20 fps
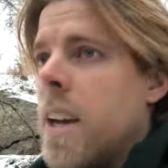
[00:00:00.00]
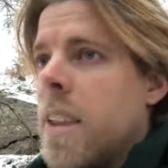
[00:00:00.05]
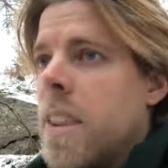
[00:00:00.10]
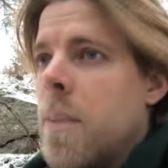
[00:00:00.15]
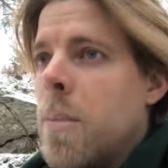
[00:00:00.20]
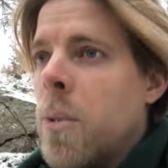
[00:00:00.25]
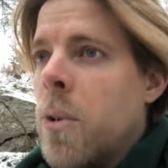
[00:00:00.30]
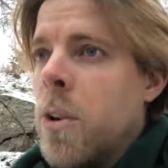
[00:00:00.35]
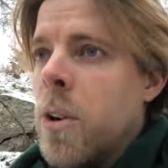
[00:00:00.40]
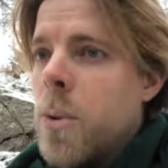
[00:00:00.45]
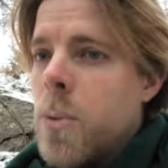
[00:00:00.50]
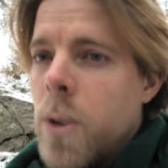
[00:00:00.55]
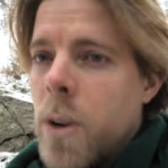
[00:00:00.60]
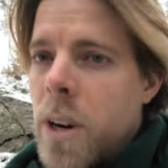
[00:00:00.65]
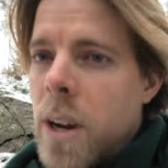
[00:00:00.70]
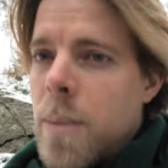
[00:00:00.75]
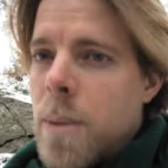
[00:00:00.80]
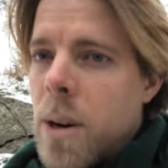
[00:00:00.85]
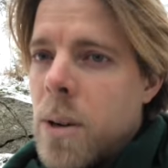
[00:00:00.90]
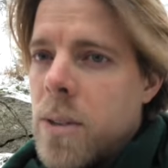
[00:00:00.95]
the more you
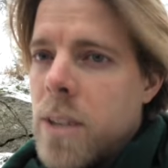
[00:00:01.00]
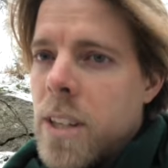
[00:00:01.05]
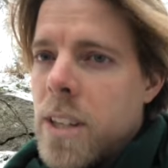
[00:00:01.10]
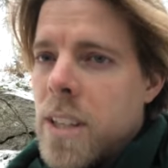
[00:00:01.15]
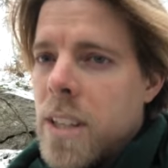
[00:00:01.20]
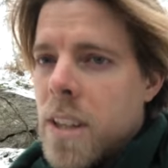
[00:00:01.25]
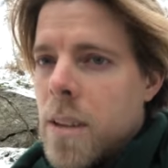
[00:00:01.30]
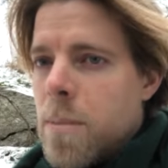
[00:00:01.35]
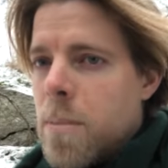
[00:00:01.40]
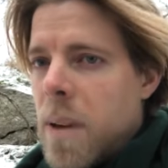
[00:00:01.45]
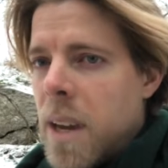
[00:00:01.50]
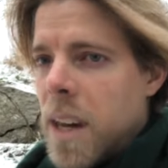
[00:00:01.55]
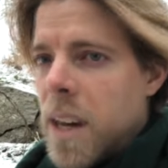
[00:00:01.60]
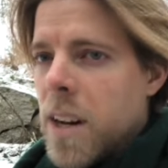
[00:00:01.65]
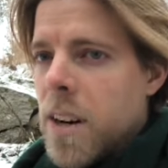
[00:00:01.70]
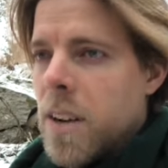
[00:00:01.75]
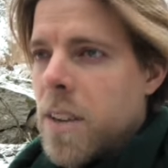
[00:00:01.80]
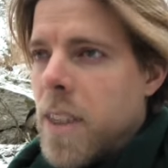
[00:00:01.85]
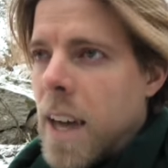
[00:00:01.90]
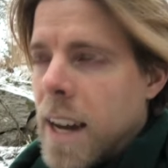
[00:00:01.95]
worry about it, the
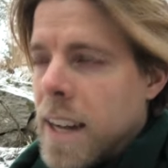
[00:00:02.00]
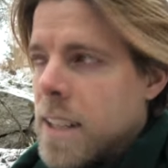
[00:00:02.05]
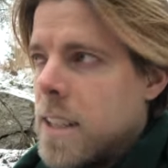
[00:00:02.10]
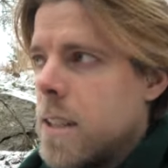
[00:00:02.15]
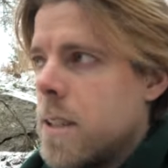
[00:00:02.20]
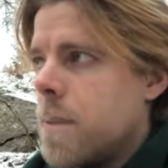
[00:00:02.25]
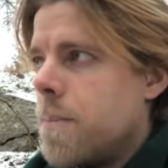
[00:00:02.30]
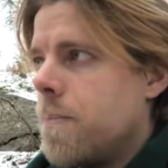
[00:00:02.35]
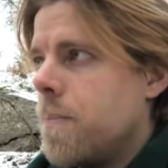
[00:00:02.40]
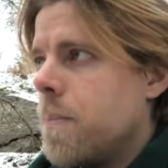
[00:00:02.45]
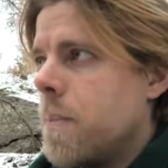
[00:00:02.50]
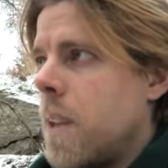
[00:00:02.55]
bigger that,